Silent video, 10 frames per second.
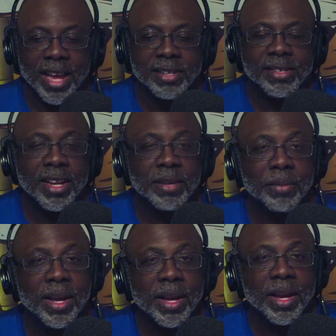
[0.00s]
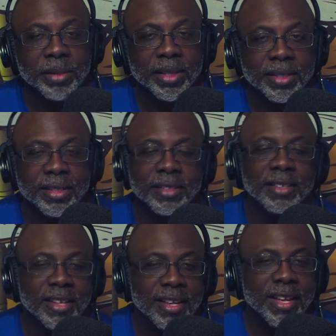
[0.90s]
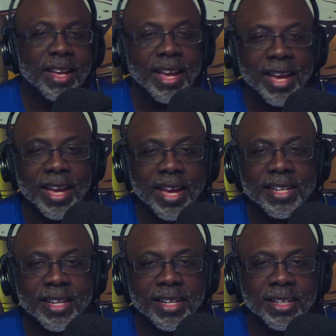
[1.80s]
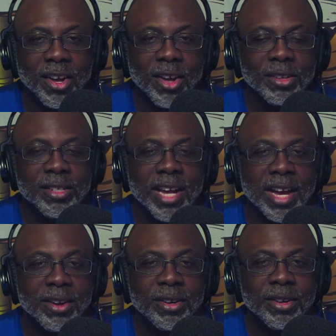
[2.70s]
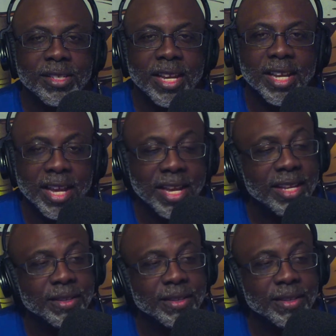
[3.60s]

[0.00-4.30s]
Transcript: down behind me and call the tower and say, hey,